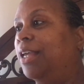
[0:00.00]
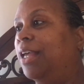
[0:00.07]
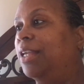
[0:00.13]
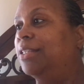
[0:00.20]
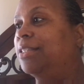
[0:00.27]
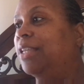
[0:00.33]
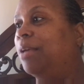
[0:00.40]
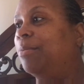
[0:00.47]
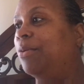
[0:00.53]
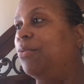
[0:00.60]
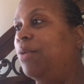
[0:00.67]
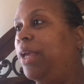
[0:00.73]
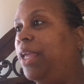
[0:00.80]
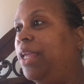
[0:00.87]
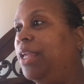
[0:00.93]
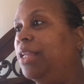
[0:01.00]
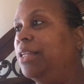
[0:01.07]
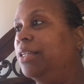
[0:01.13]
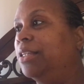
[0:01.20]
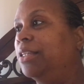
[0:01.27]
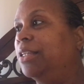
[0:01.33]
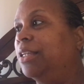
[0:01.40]
I said I'm going to wait
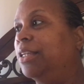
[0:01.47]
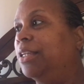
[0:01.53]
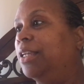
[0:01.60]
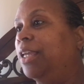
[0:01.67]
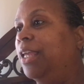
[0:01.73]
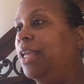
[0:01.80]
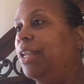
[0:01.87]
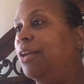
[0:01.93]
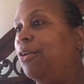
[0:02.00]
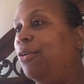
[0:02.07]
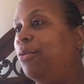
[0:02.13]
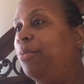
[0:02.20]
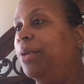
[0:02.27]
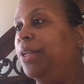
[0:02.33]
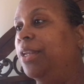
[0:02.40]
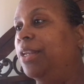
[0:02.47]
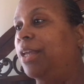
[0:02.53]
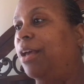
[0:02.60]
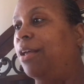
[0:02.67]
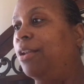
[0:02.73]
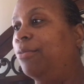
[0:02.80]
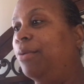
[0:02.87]
and open it
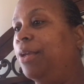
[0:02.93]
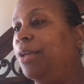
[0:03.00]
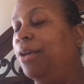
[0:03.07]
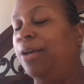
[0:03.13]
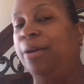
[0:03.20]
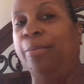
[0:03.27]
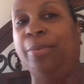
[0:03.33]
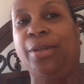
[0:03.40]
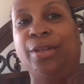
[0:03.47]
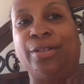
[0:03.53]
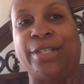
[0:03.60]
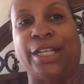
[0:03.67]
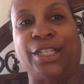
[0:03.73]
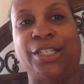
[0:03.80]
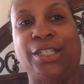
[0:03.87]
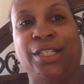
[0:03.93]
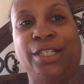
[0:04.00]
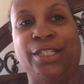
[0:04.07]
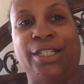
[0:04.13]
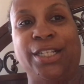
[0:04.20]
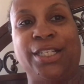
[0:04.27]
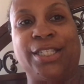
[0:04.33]
all the way up because I just
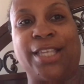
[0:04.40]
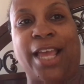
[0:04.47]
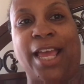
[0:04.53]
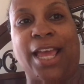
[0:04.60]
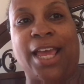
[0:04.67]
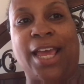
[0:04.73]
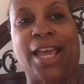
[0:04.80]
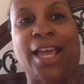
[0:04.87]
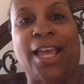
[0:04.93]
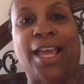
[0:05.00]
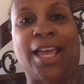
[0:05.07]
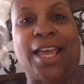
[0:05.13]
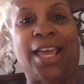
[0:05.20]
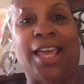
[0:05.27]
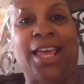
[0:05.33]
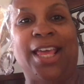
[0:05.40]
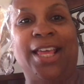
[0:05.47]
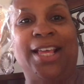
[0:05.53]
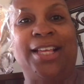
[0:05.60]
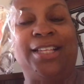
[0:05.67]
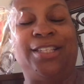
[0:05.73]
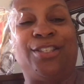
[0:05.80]
looked inside.
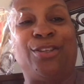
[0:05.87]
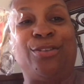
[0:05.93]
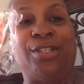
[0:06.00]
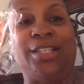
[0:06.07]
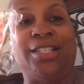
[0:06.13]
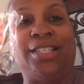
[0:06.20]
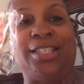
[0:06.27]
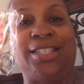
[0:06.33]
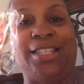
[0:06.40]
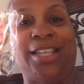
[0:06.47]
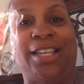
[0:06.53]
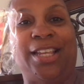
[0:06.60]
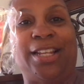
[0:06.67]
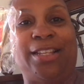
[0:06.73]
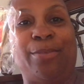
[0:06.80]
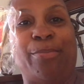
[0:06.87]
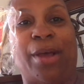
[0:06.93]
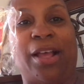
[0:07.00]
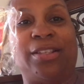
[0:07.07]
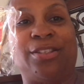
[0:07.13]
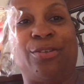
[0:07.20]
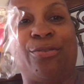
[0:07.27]
So this is it, the
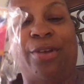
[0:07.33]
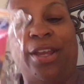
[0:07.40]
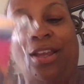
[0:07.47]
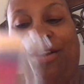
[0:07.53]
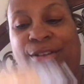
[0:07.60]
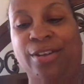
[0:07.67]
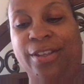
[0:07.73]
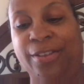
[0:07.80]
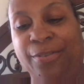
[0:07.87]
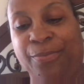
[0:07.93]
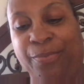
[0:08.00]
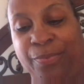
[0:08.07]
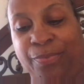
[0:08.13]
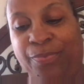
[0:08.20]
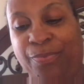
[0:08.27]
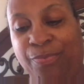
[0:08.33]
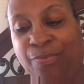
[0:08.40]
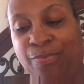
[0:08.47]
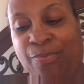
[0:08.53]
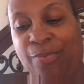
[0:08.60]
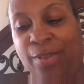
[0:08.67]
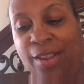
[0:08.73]
box of Crayola.
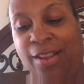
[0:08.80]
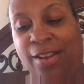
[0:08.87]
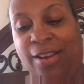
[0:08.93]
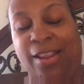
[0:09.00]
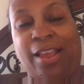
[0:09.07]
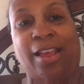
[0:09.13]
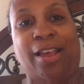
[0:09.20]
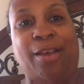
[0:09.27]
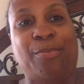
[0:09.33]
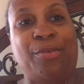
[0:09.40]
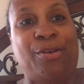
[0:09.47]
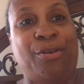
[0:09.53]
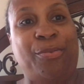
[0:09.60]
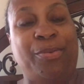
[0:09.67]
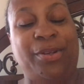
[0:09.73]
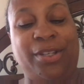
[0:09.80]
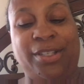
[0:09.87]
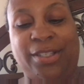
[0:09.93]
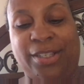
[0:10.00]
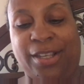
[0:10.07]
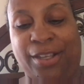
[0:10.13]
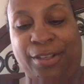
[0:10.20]
Now, I'm going to open
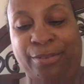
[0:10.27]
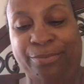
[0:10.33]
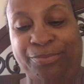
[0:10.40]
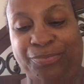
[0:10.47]
this up.